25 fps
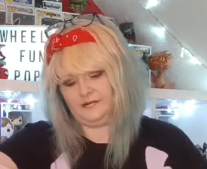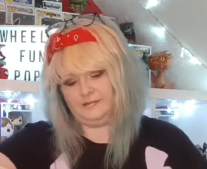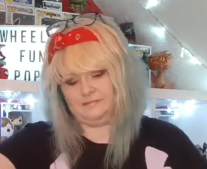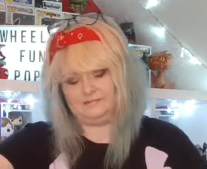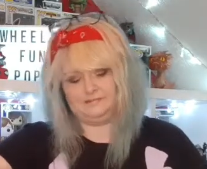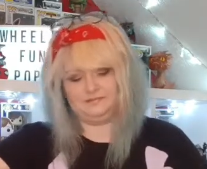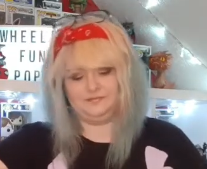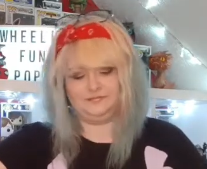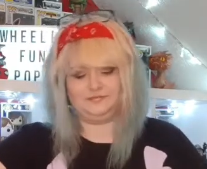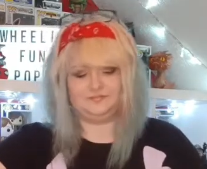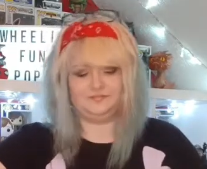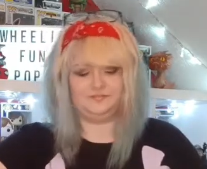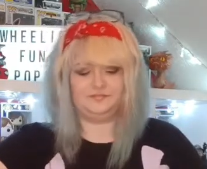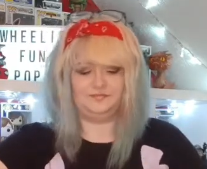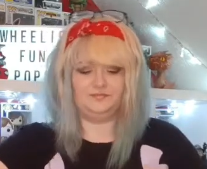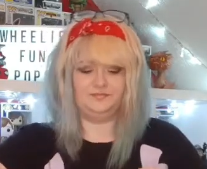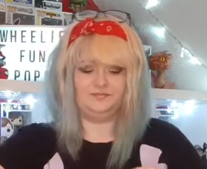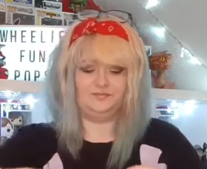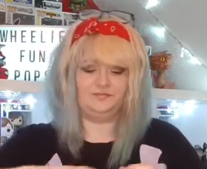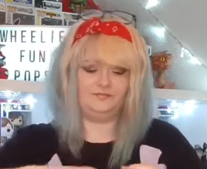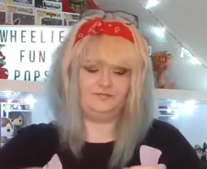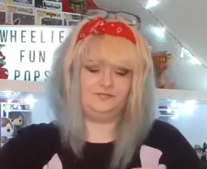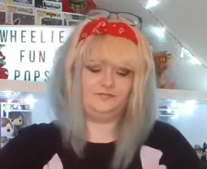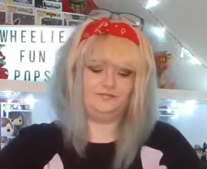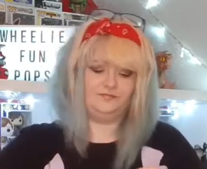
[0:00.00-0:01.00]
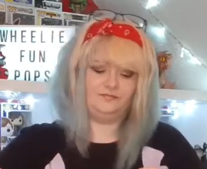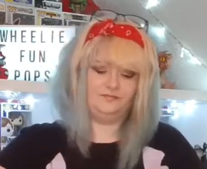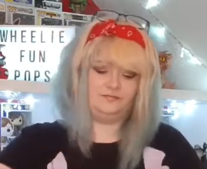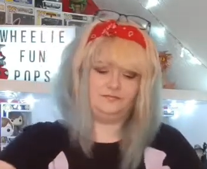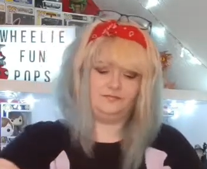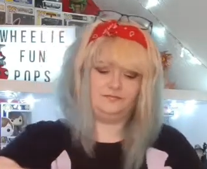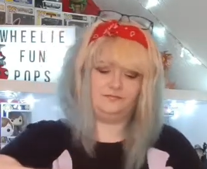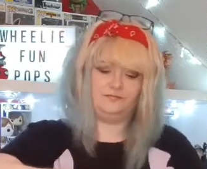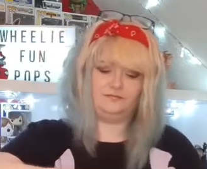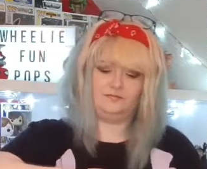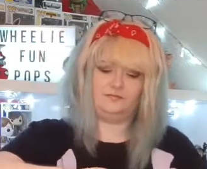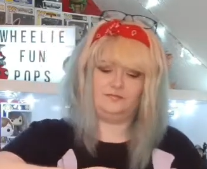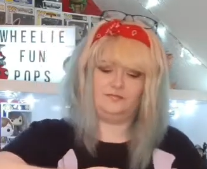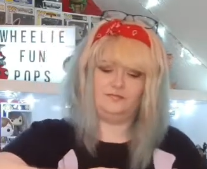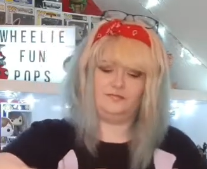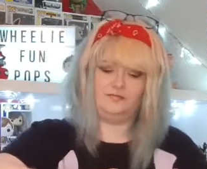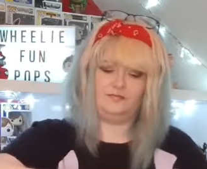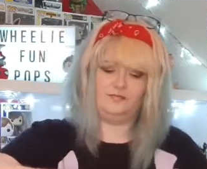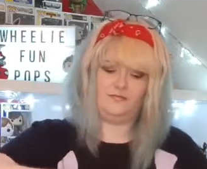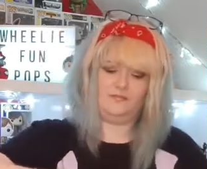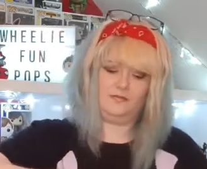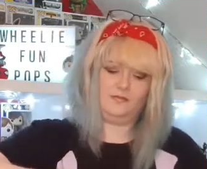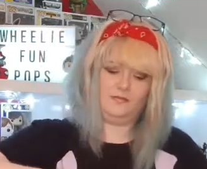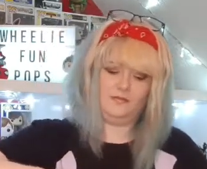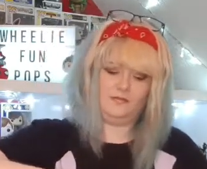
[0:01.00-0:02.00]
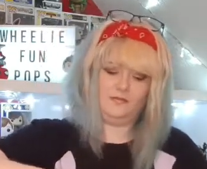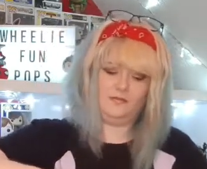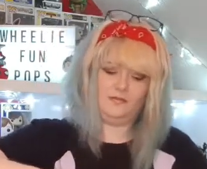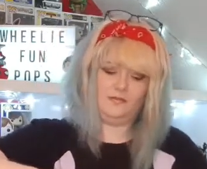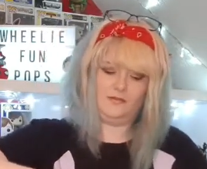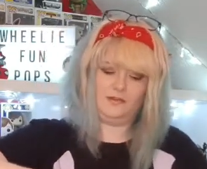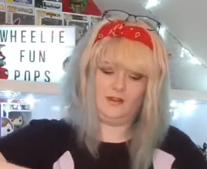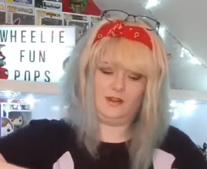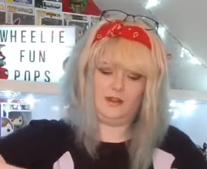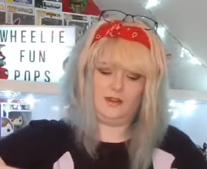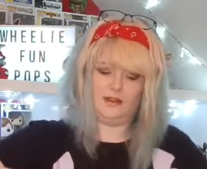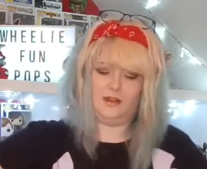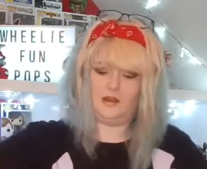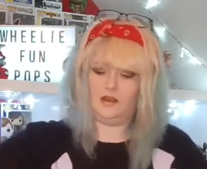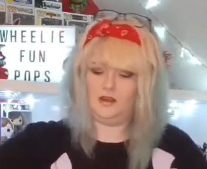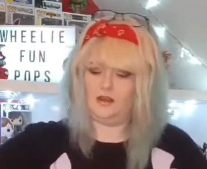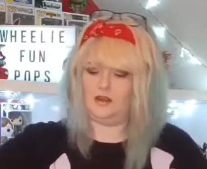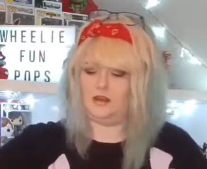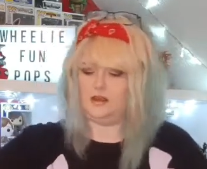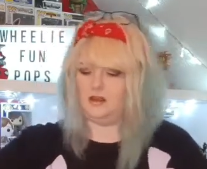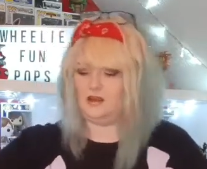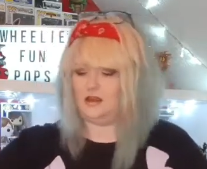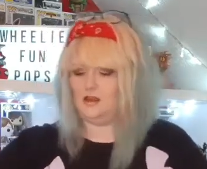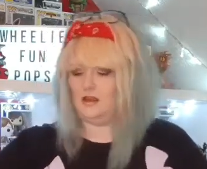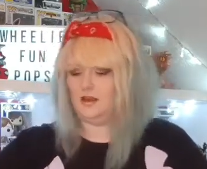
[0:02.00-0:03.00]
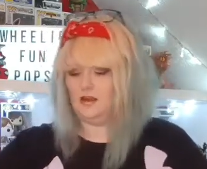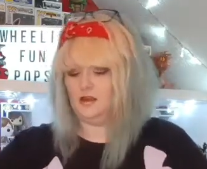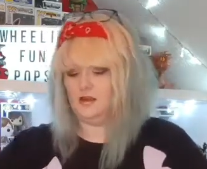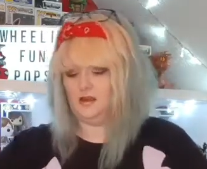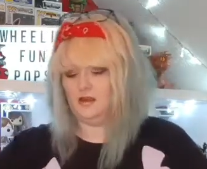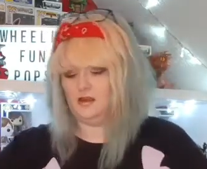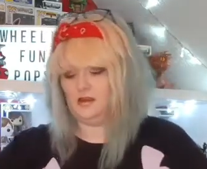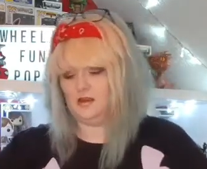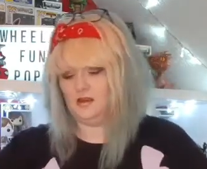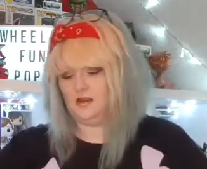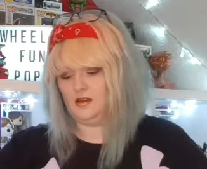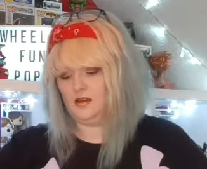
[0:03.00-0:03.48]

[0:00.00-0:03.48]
(silence)